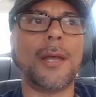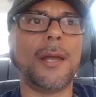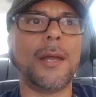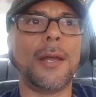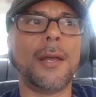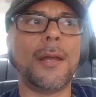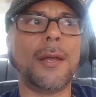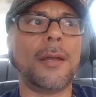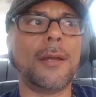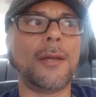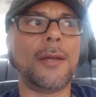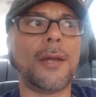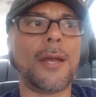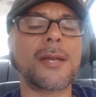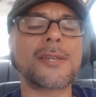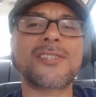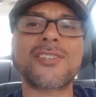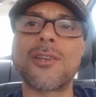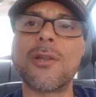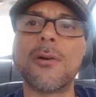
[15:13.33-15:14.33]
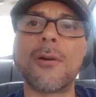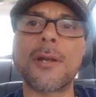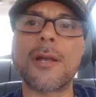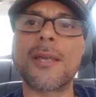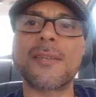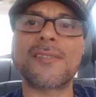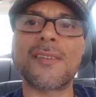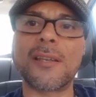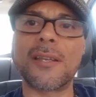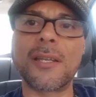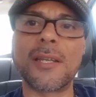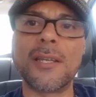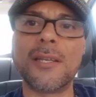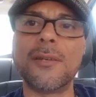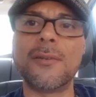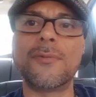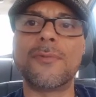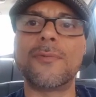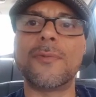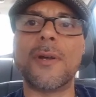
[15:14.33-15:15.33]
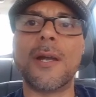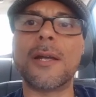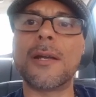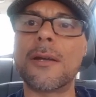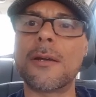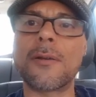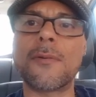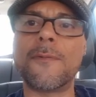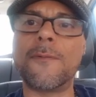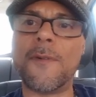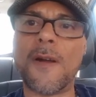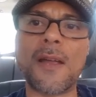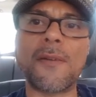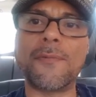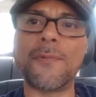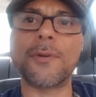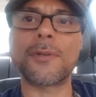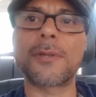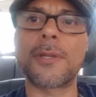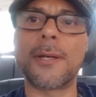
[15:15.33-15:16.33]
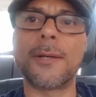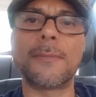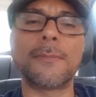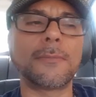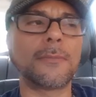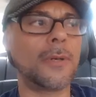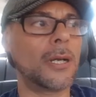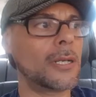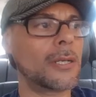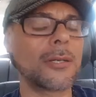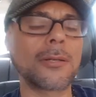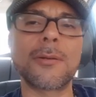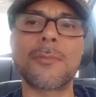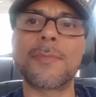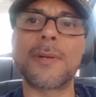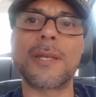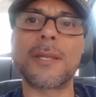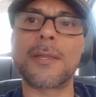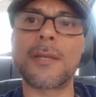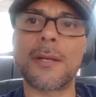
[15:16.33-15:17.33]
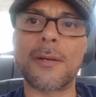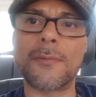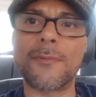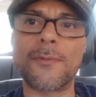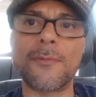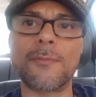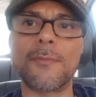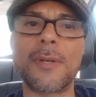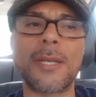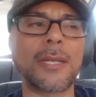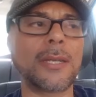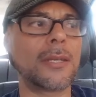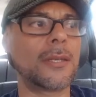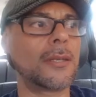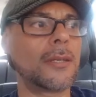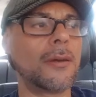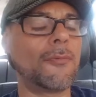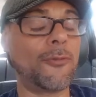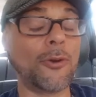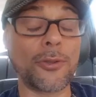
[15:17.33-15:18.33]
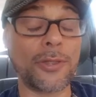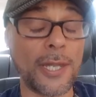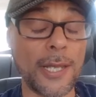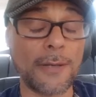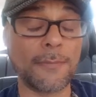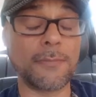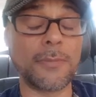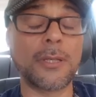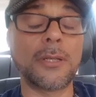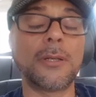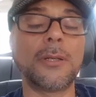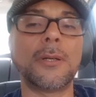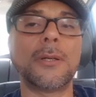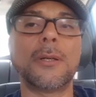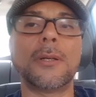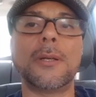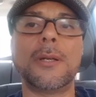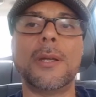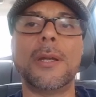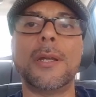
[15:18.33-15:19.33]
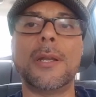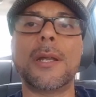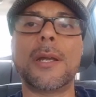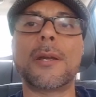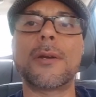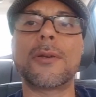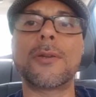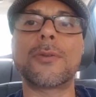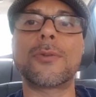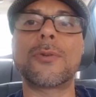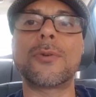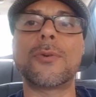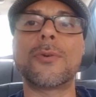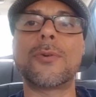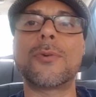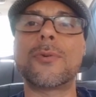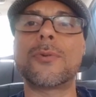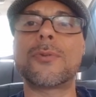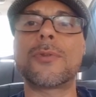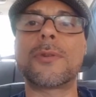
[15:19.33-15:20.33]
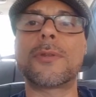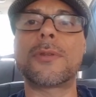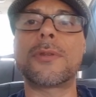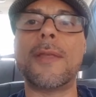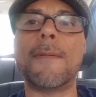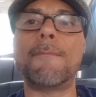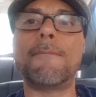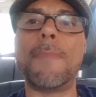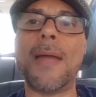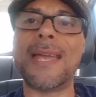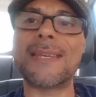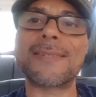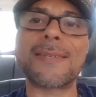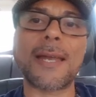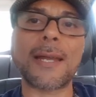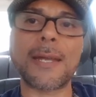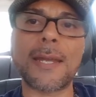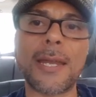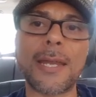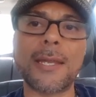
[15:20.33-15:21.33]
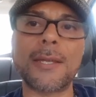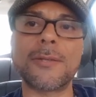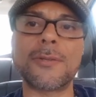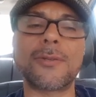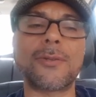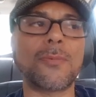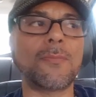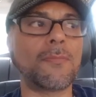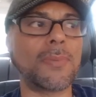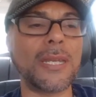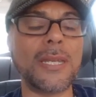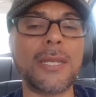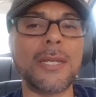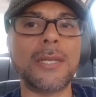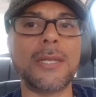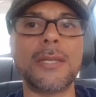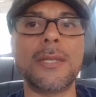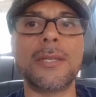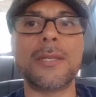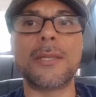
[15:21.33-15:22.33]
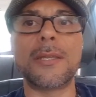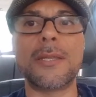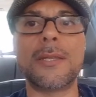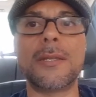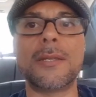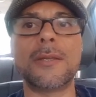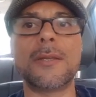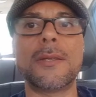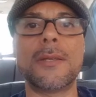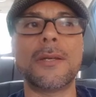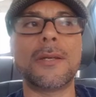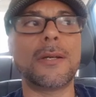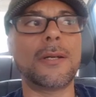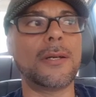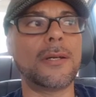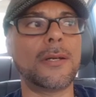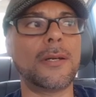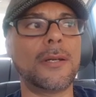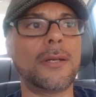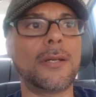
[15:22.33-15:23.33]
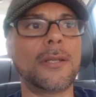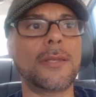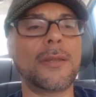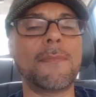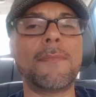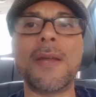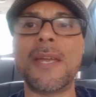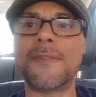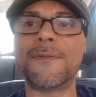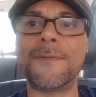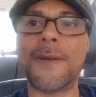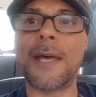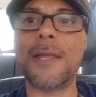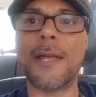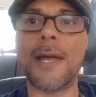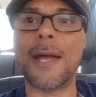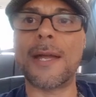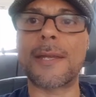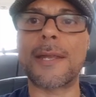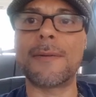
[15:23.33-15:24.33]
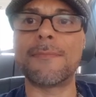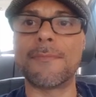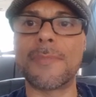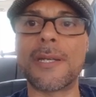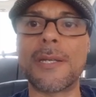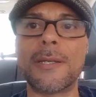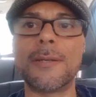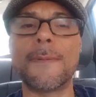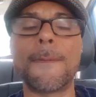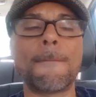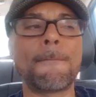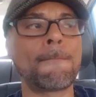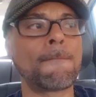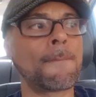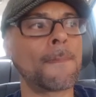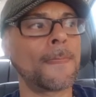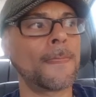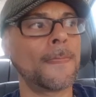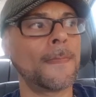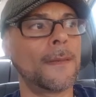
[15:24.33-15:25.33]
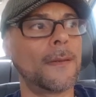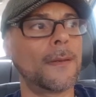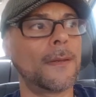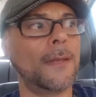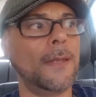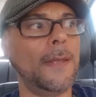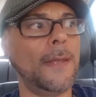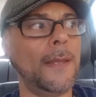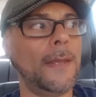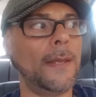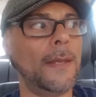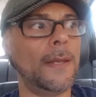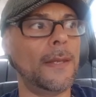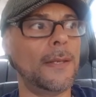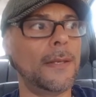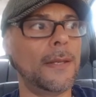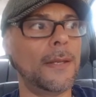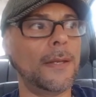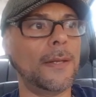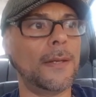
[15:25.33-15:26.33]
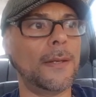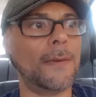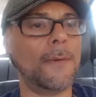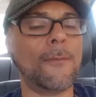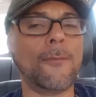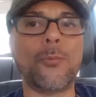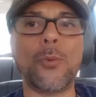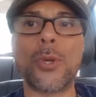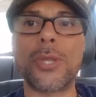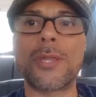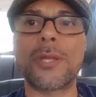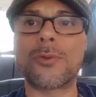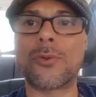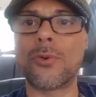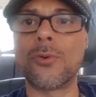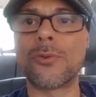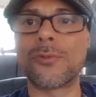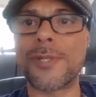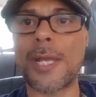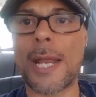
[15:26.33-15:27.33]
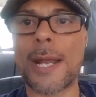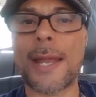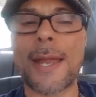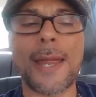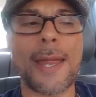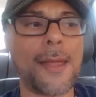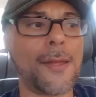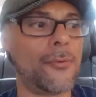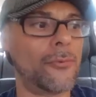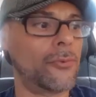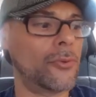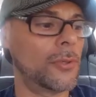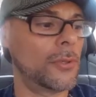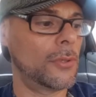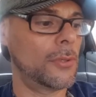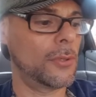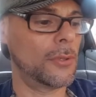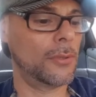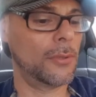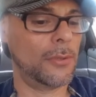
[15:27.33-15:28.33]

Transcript: that as long as I live, I'm gonna fight for them. I'm gonna be there for them, and I'm gonna do the best I can to be the best father I can be, and with the tools that I have.